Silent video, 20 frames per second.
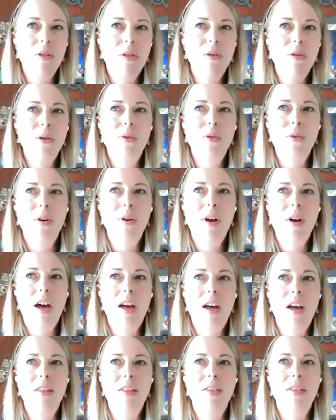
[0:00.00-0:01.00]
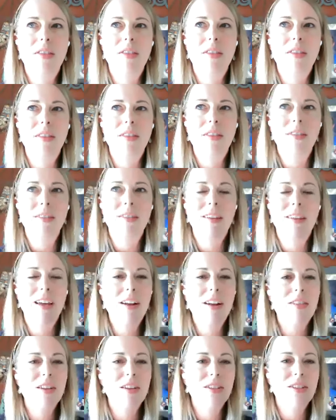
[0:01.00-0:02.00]
talk through uh,
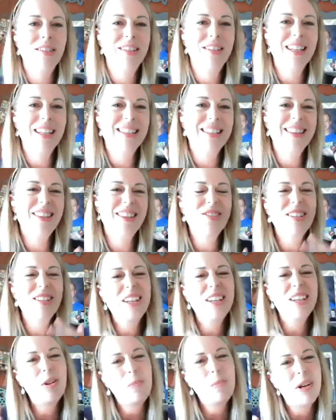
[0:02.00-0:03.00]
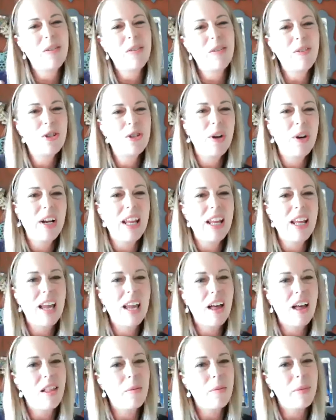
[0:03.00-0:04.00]
kind of this, it, there's a little bit of a
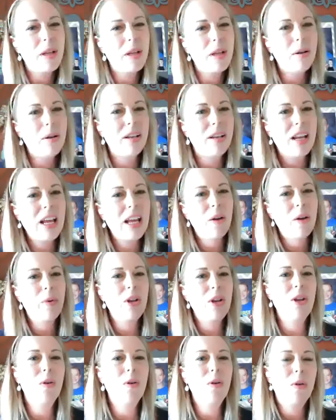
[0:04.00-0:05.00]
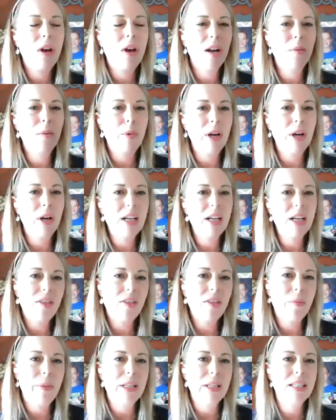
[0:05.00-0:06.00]
training element when you kind of break
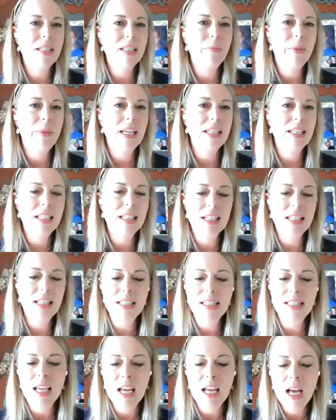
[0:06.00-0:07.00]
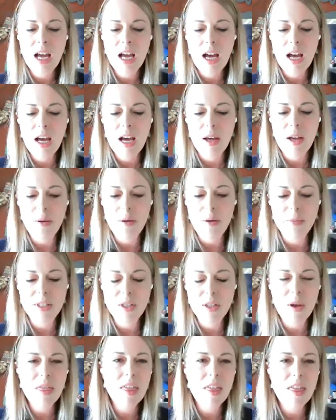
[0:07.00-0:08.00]
down the bits and pieces. Um,
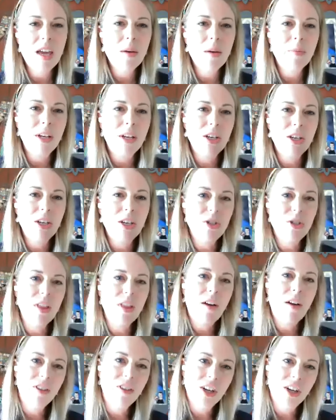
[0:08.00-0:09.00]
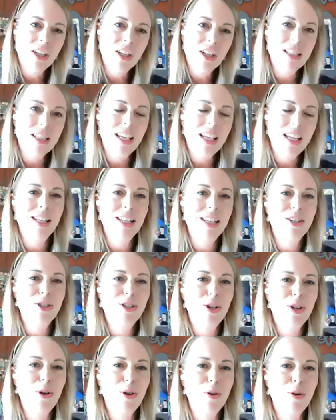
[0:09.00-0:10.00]
so I think I'm going to do that first and
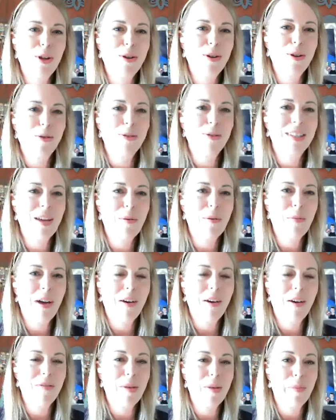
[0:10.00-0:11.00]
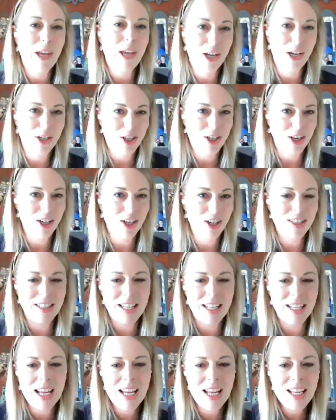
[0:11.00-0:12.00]
then show you some of the
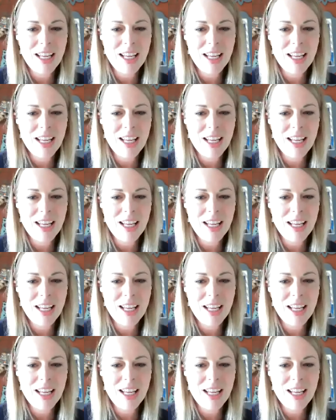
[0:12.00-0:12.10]
pictures.